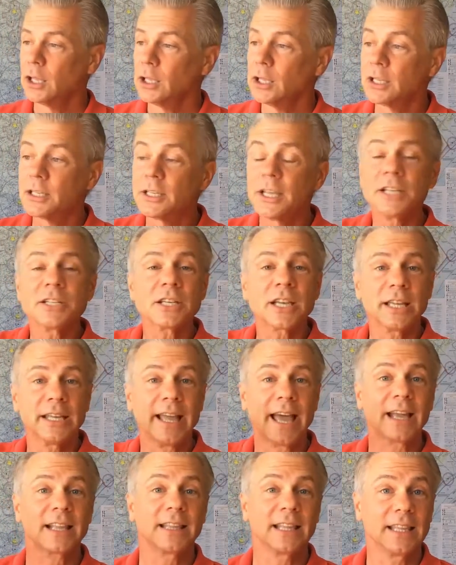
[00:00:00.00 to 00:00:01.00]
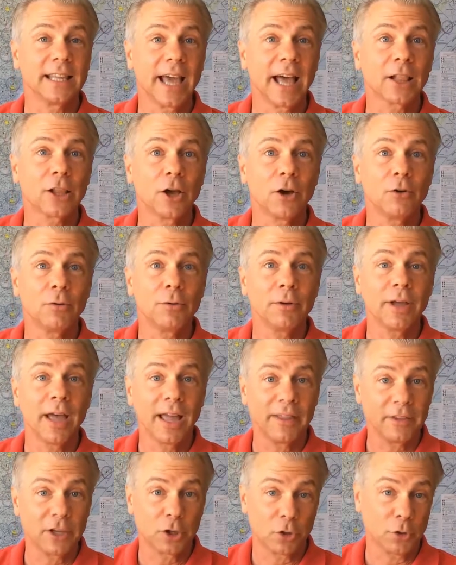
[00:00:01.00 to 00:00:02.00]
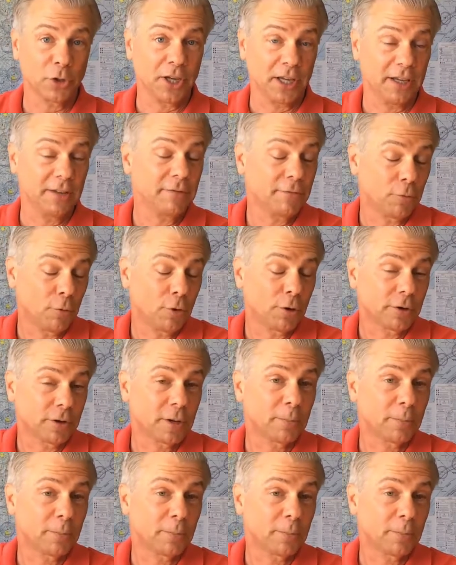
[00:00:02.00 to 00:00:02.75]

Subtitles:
You disconnect the yellow and the green for